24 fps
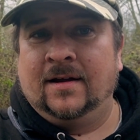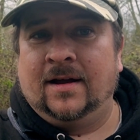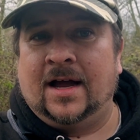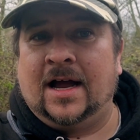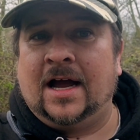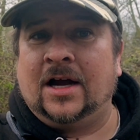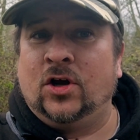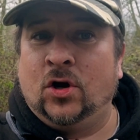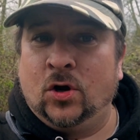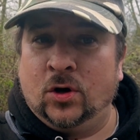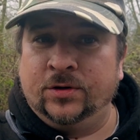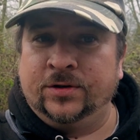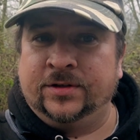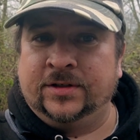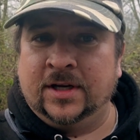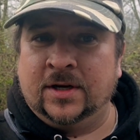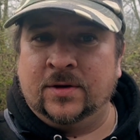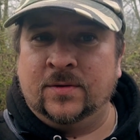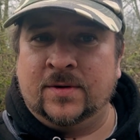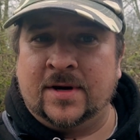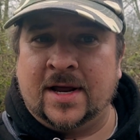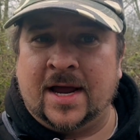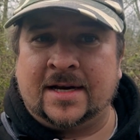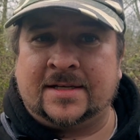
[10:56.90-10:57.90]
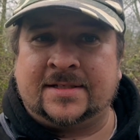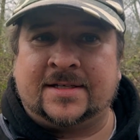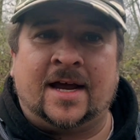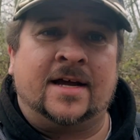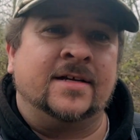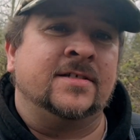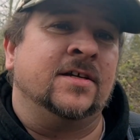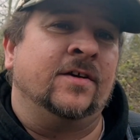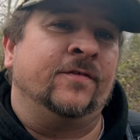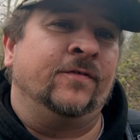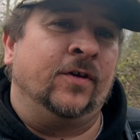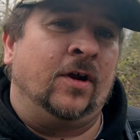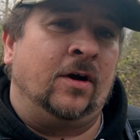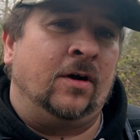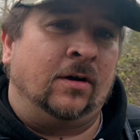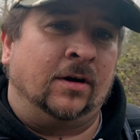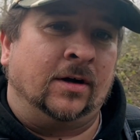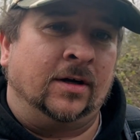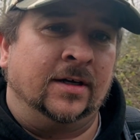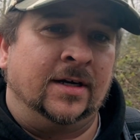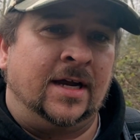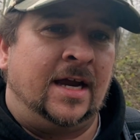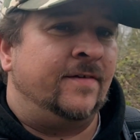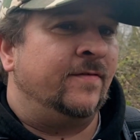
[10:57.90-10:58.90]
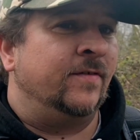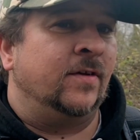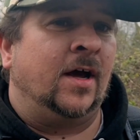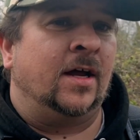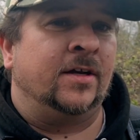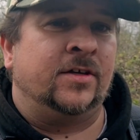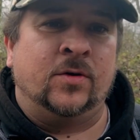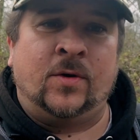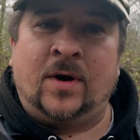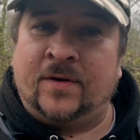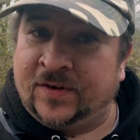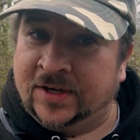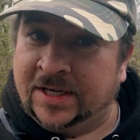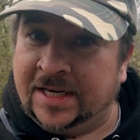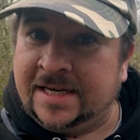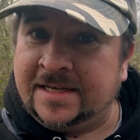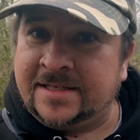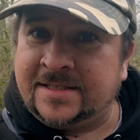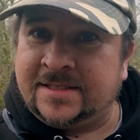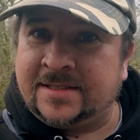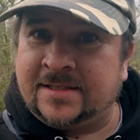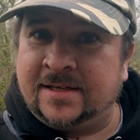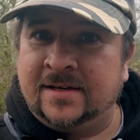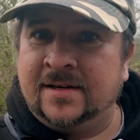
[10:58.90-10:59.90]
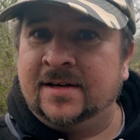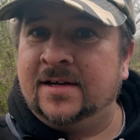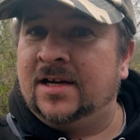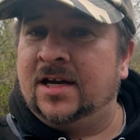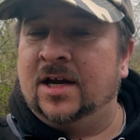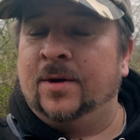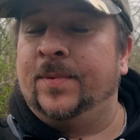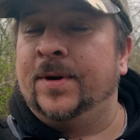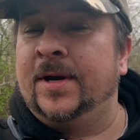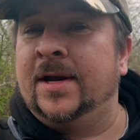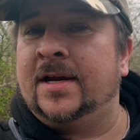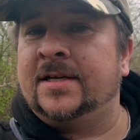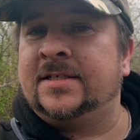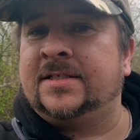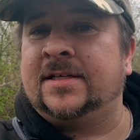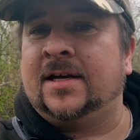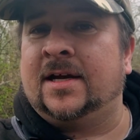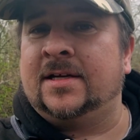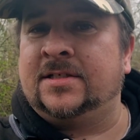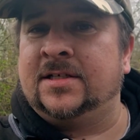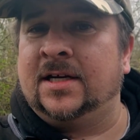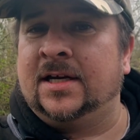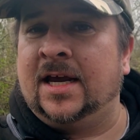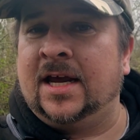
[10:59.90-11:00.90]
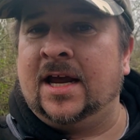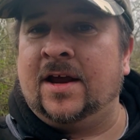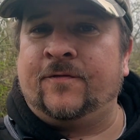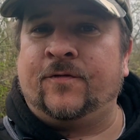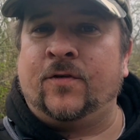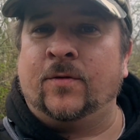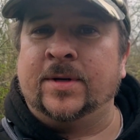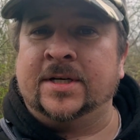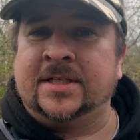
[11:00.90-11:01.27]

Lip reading: I could do next as a vlog. Even though I do have a list, it'd be nice to actually hear from